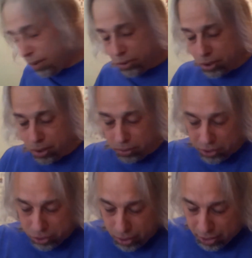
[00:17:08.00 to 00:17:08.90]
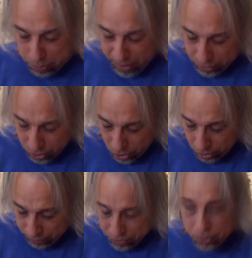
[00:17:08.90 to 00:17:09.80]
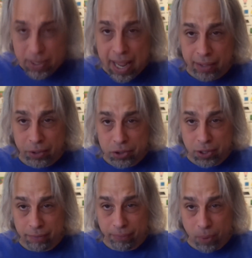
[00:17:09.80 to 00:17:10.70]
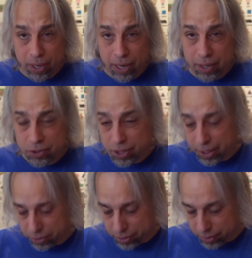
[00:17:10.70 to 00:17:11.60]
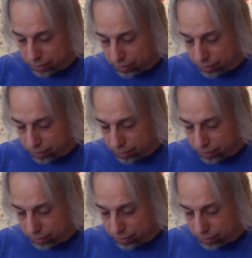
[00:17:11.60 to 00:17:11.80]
So this cost me a total of $2.40.